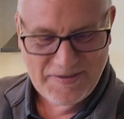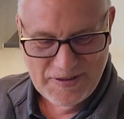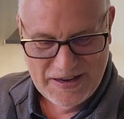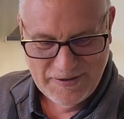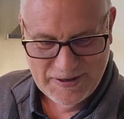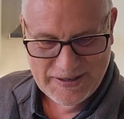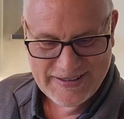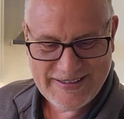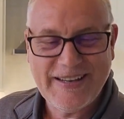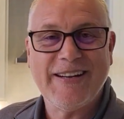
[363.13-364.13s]
flavor.
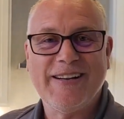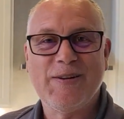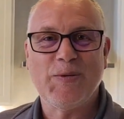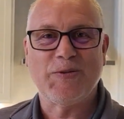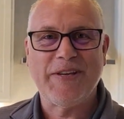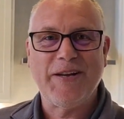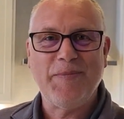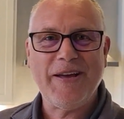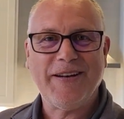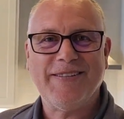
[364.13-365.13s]
We'll see you in
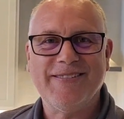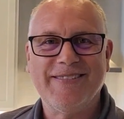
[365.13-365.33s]
a bit.